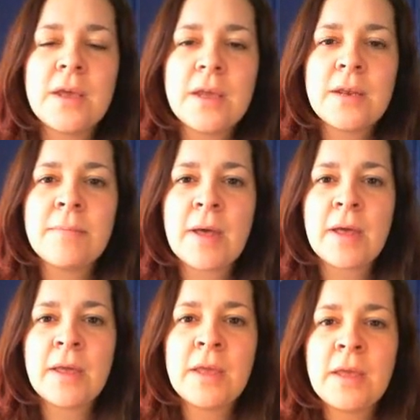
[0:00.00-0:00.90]
In
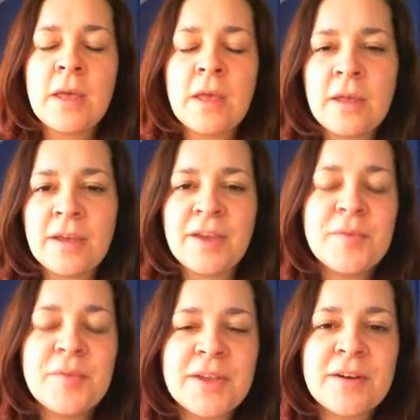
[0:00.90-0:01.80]
my
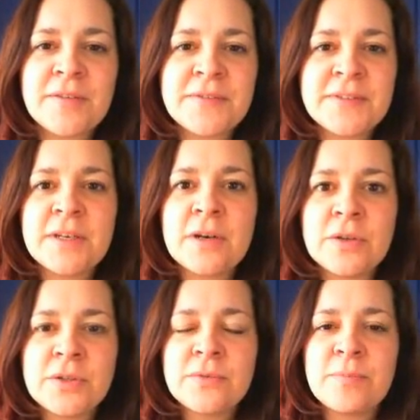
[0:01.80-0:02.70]
career, I've seen a
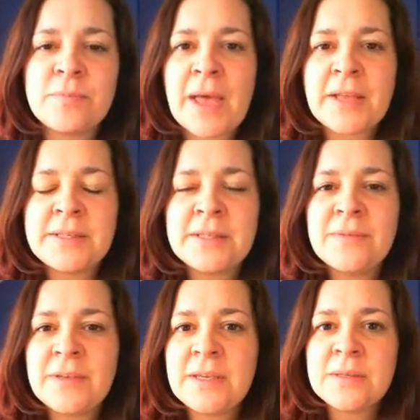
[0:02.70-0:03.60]
lot of bad
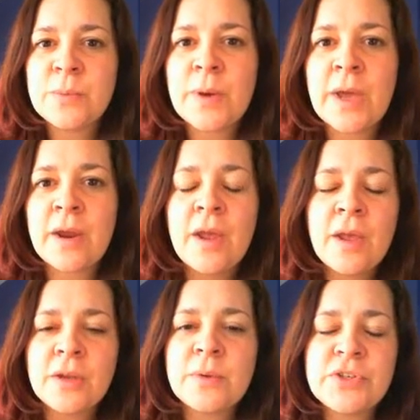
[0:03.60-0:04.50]
CVs where
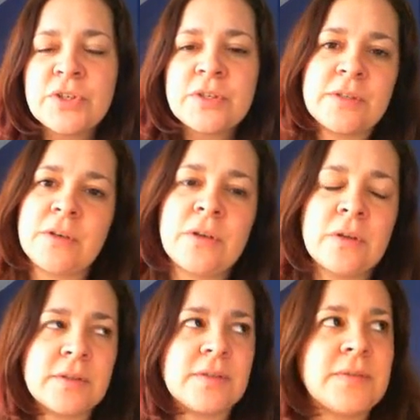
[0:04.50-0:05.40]
there were just
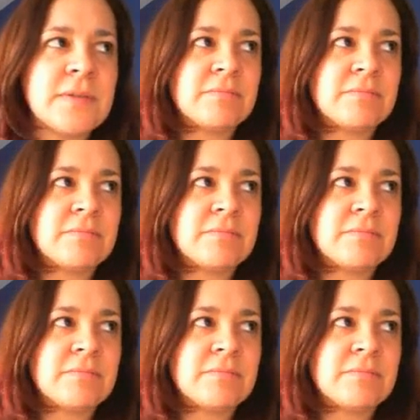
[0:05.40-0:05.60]
lots of,